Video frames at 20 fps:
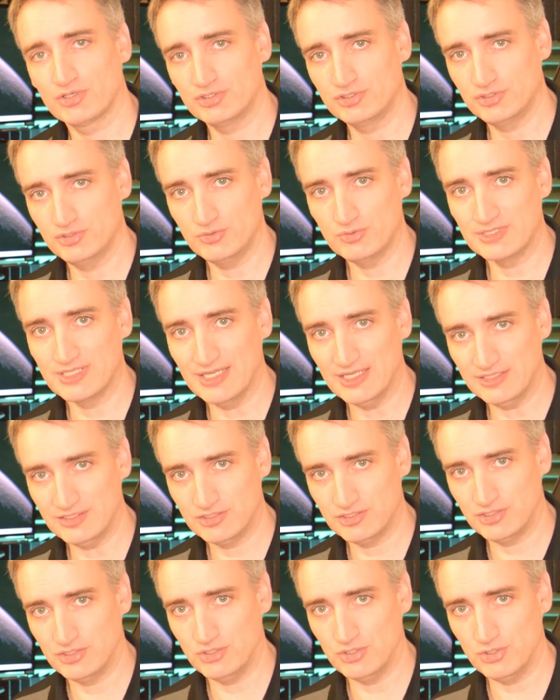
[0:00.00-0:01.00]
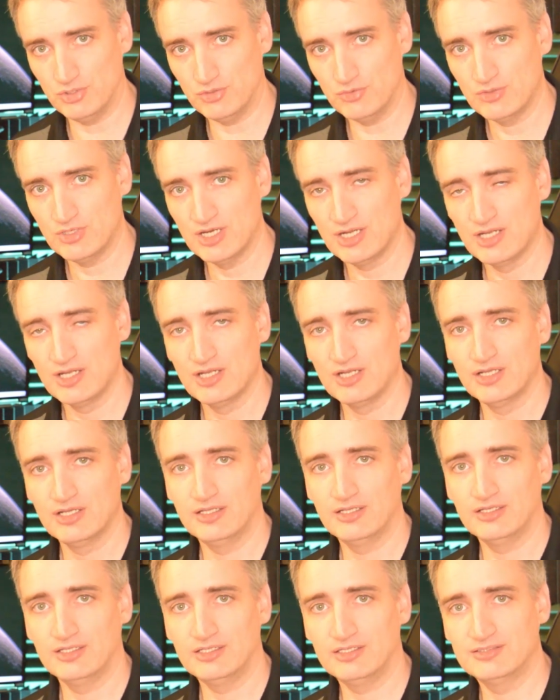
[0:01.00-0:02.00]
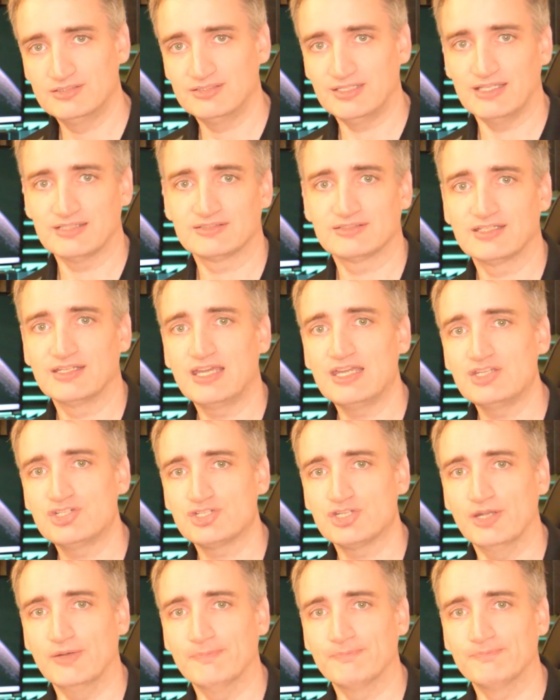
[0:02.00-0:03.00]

to get to its destination.